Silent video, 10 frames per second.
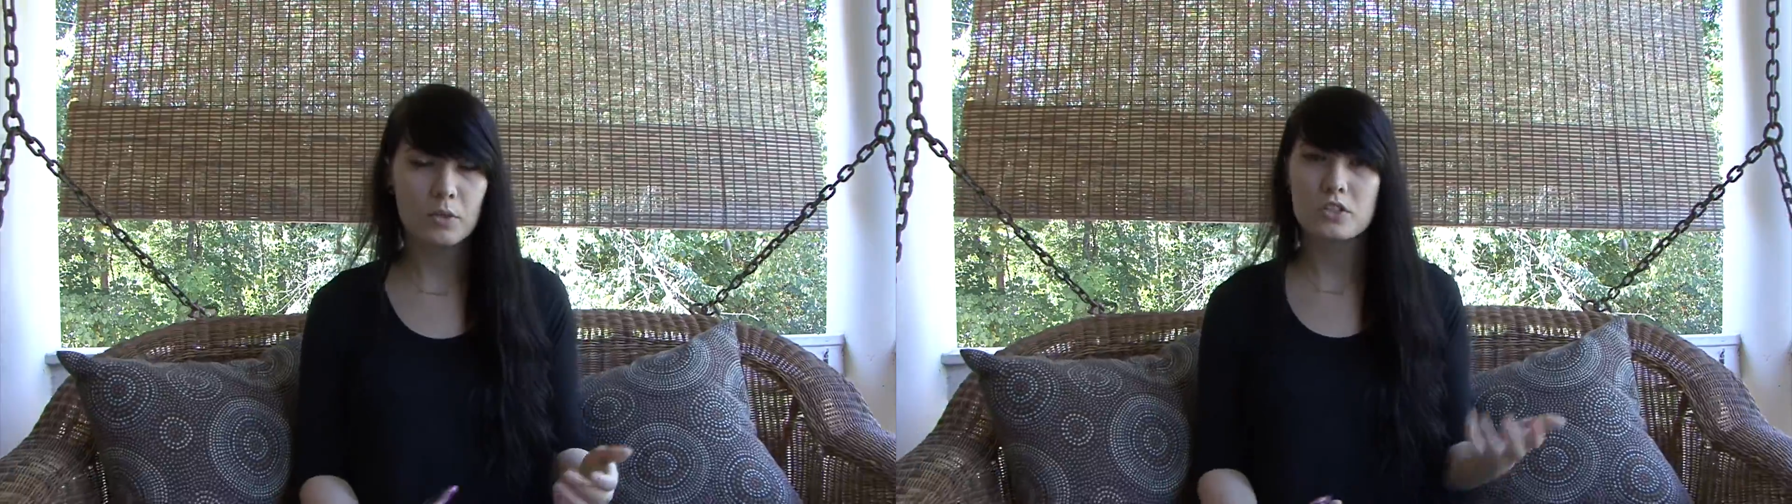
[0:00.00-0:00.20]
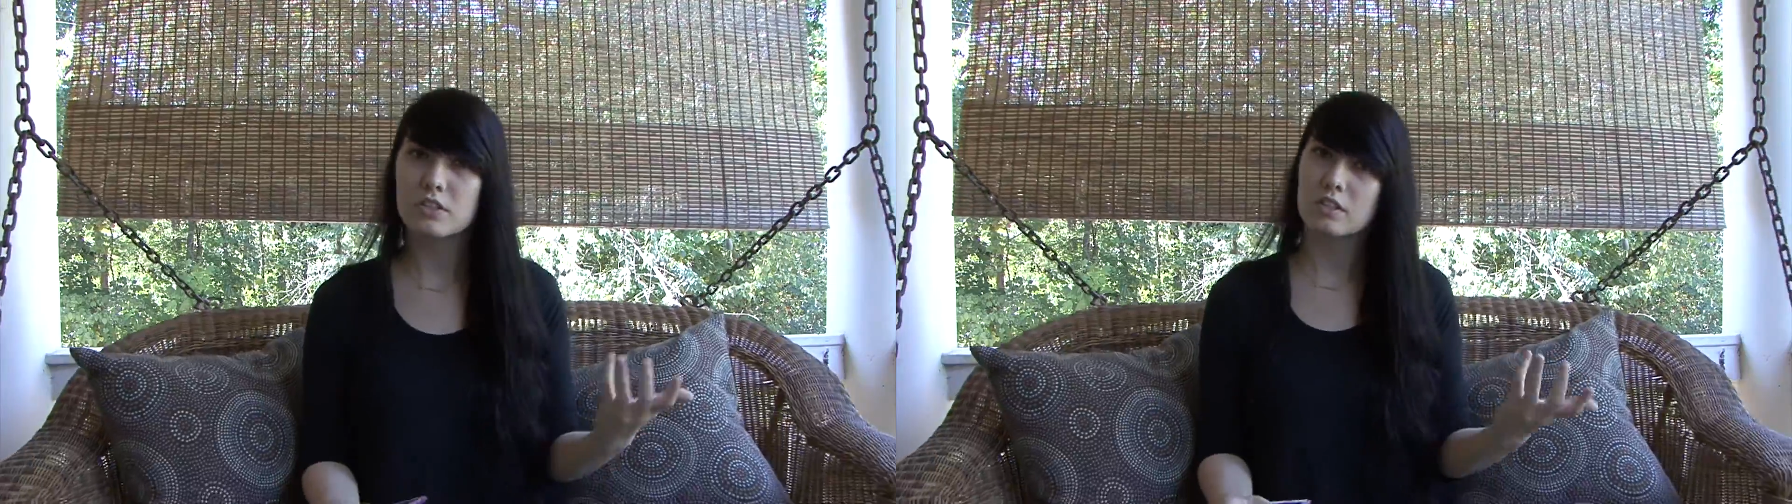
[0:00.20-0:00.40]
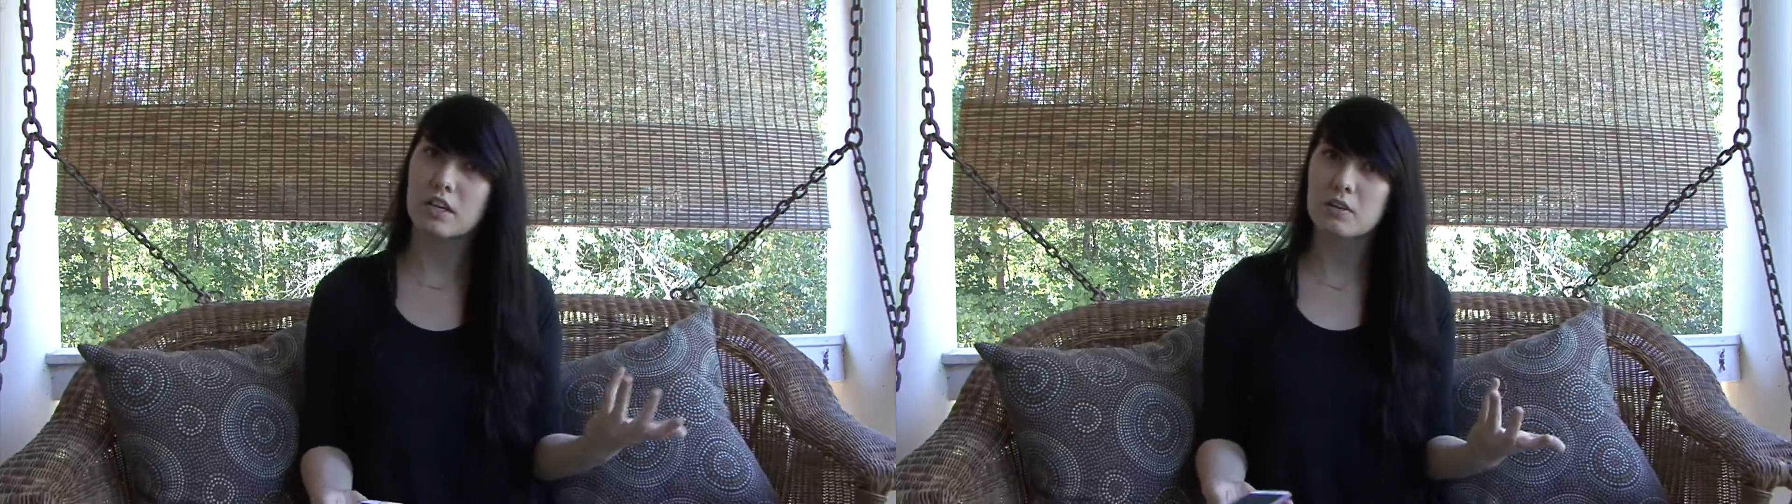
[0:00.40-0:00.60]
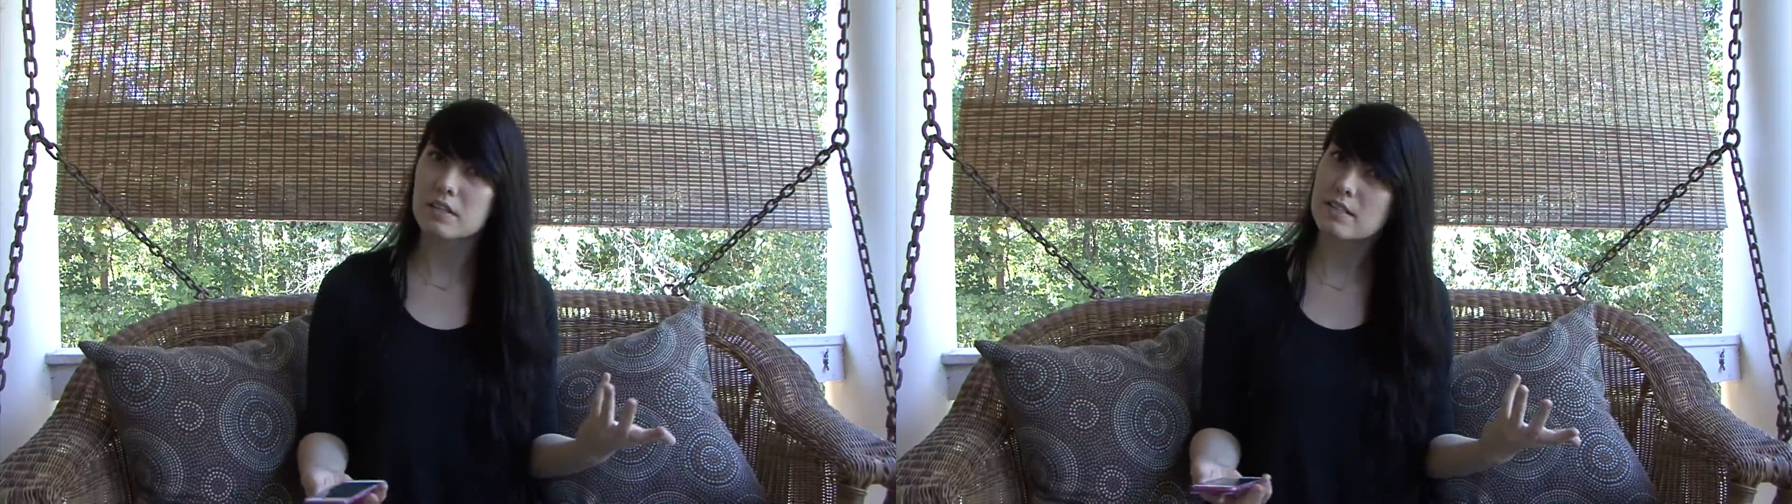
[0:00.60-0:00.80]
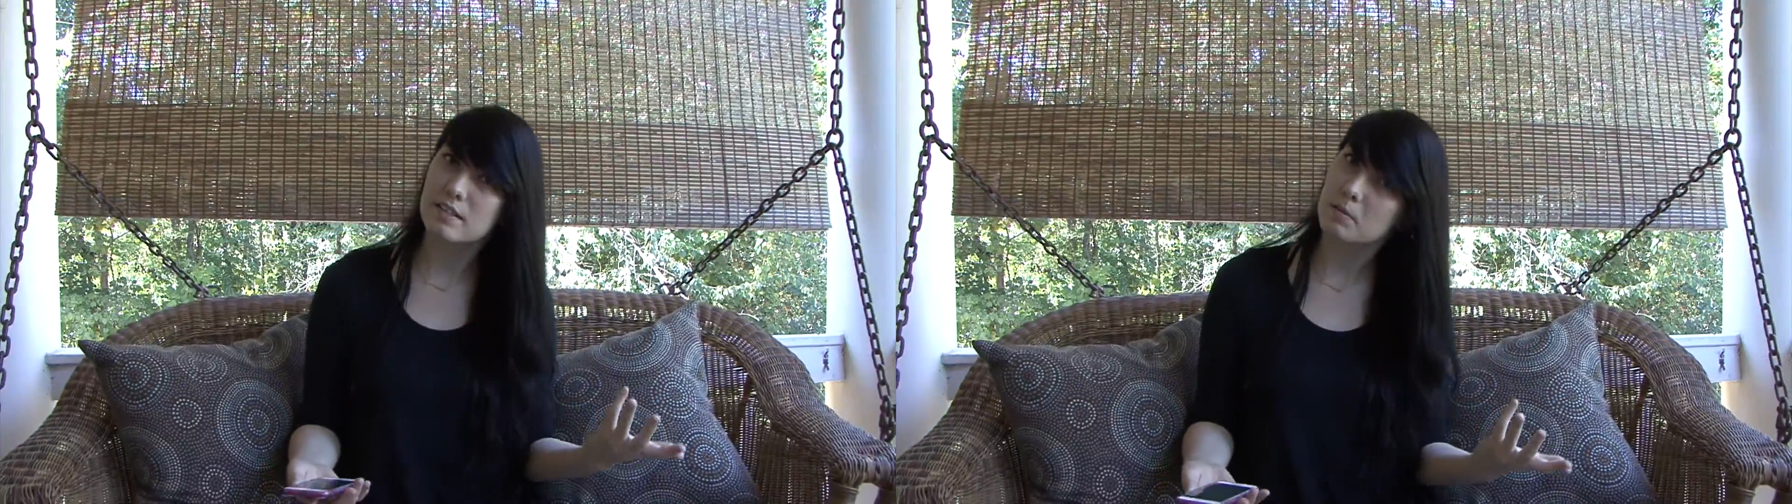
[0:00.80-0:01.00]
which, you know,
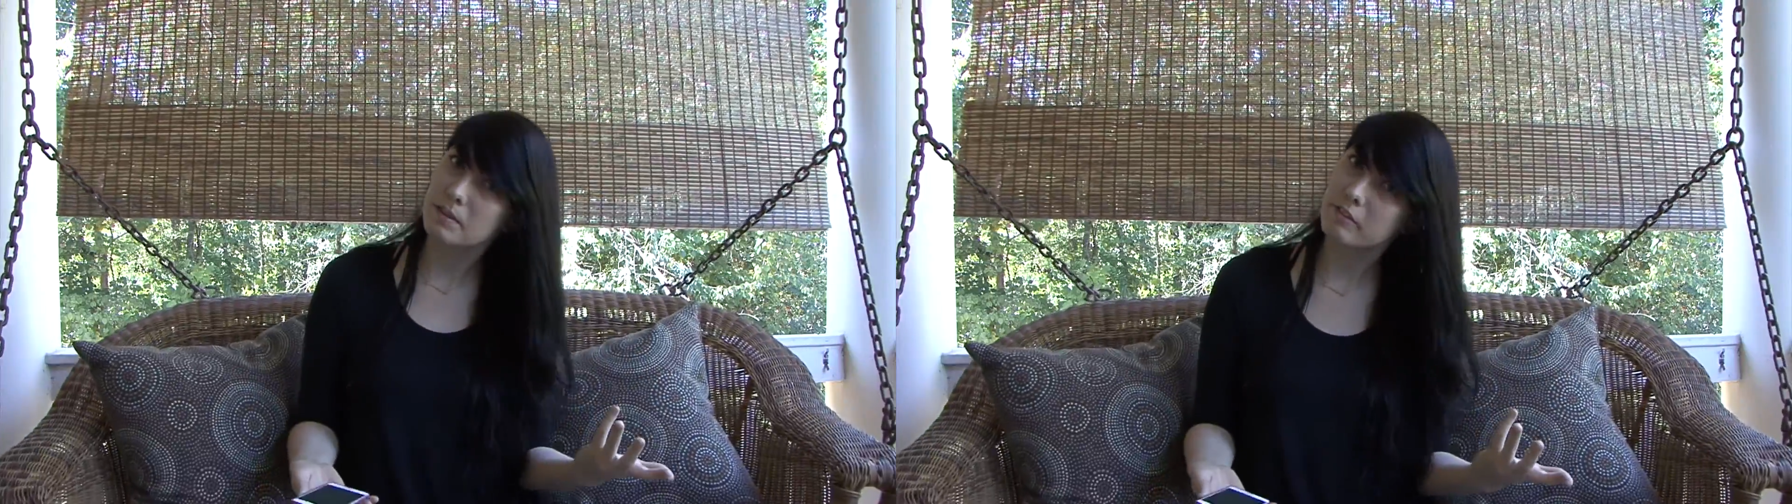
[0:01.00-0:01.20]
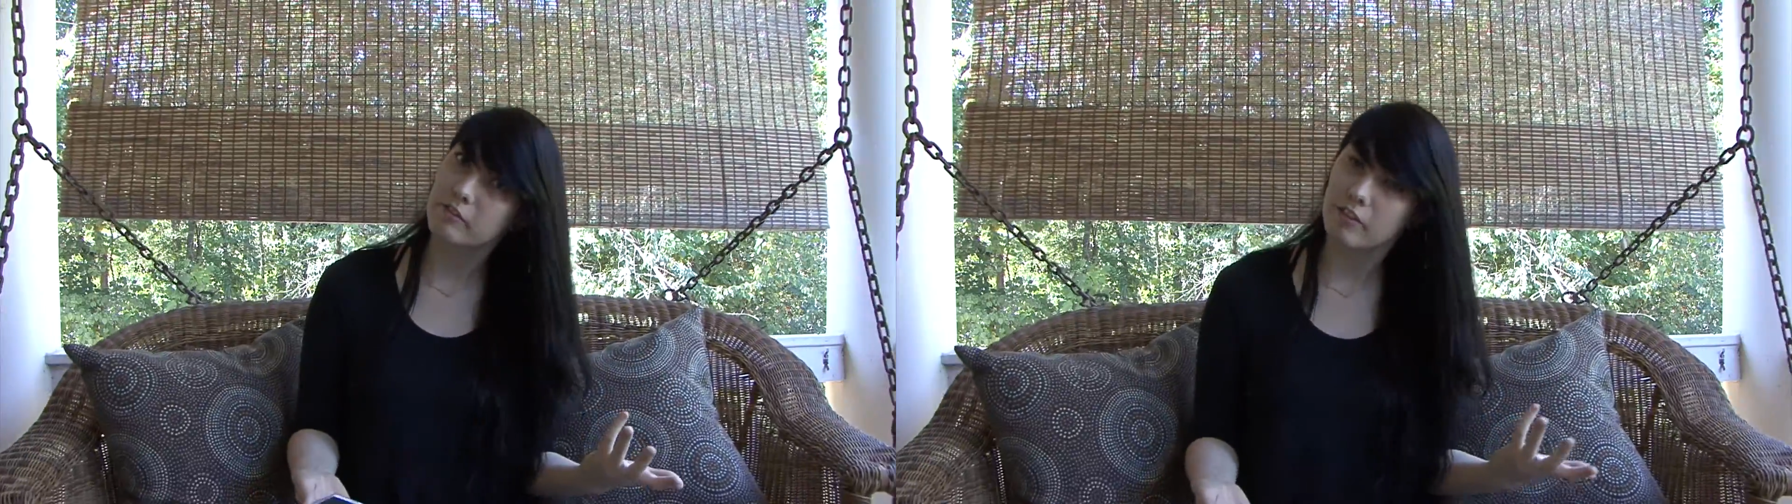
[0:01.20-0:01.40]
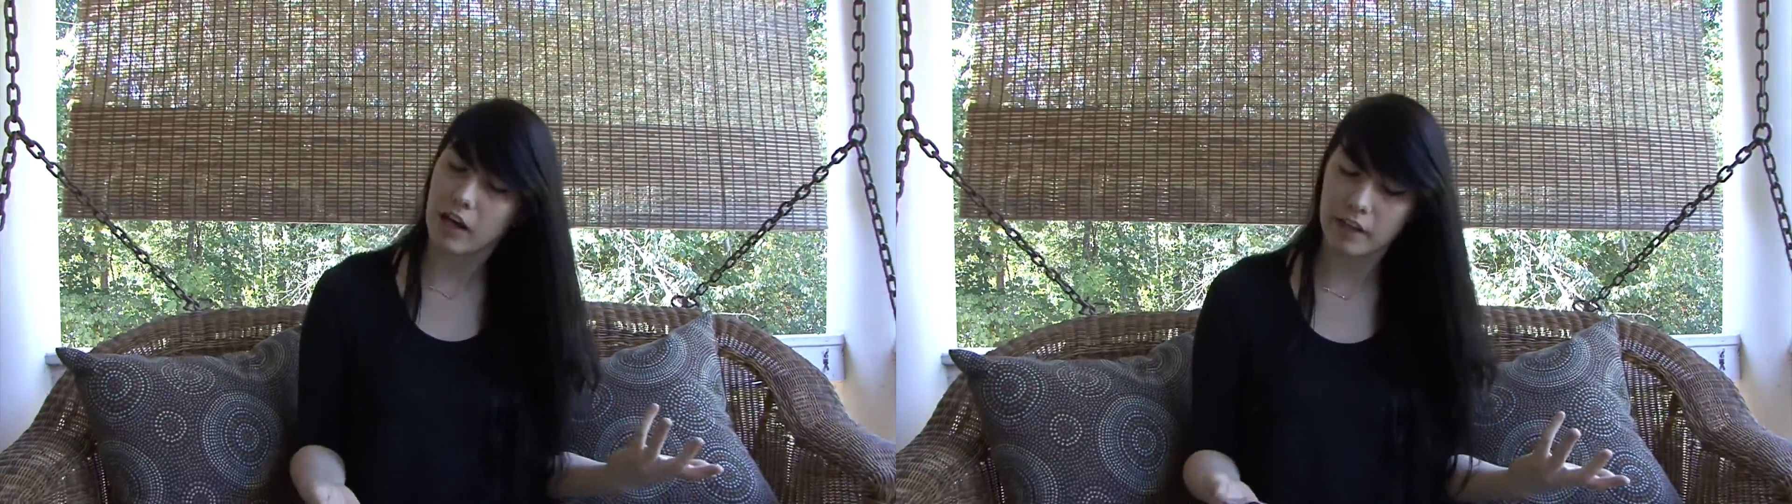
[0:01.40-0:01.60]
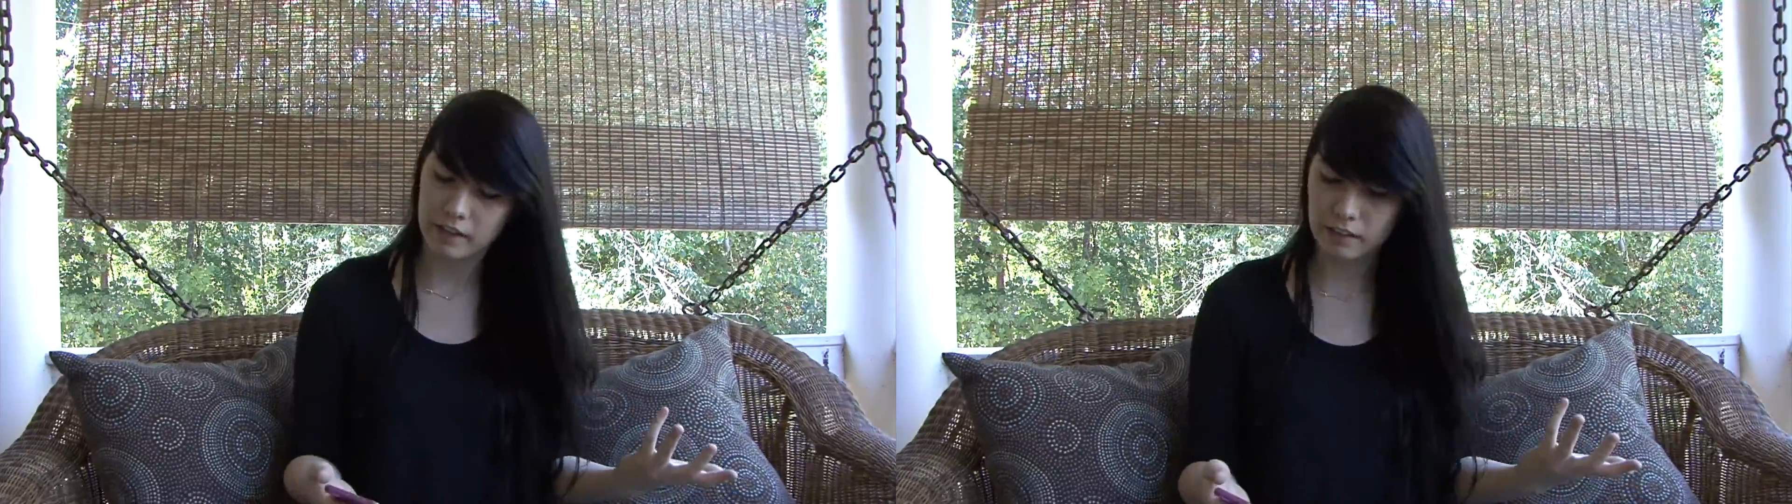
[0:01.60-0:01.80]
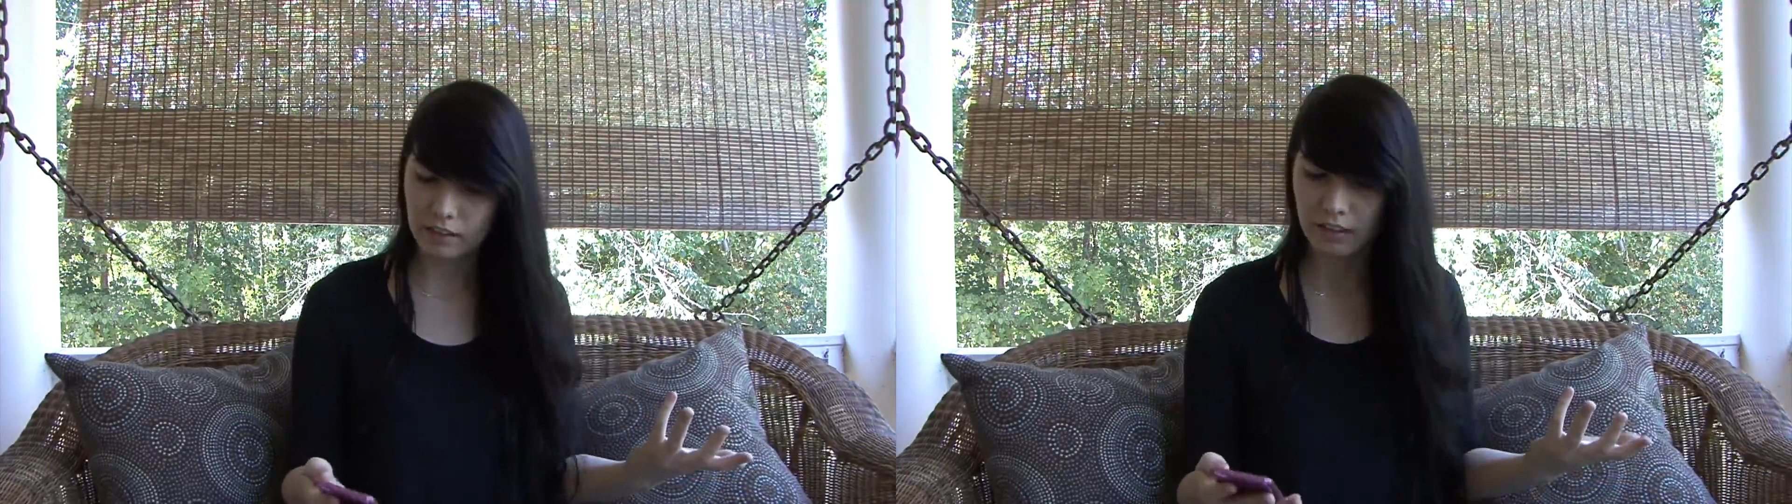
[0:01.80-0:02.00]
can still be
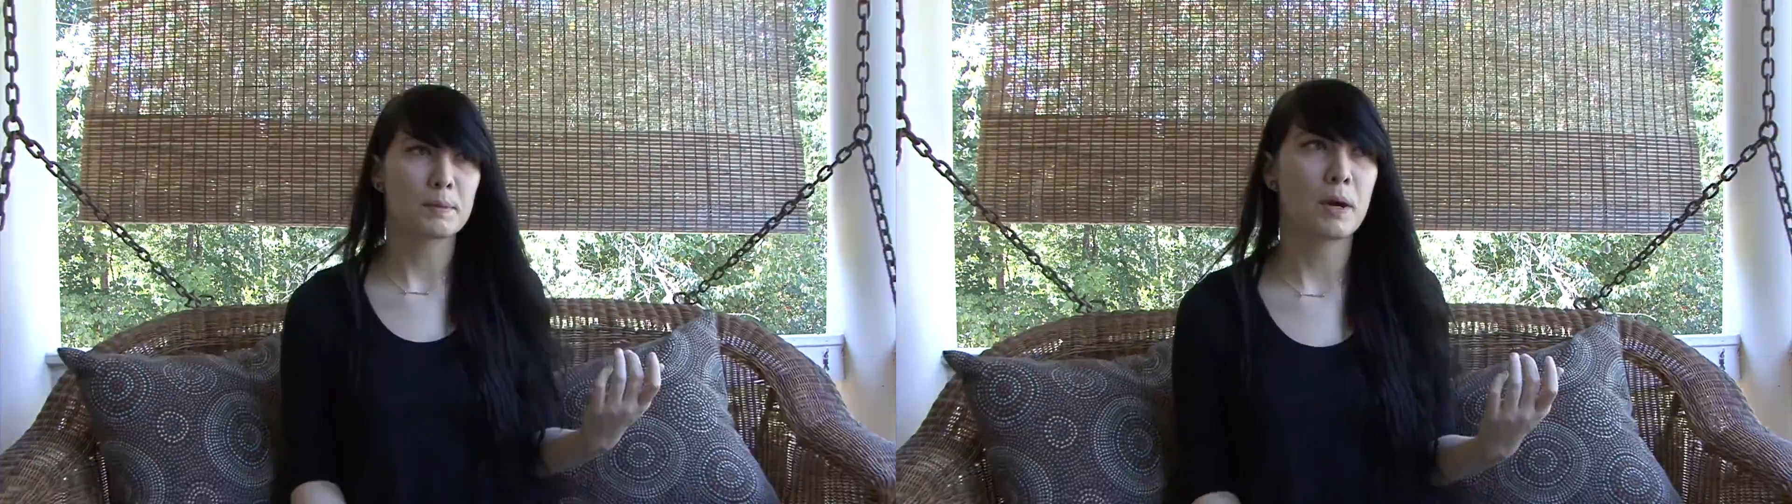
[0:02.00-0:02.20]
fun.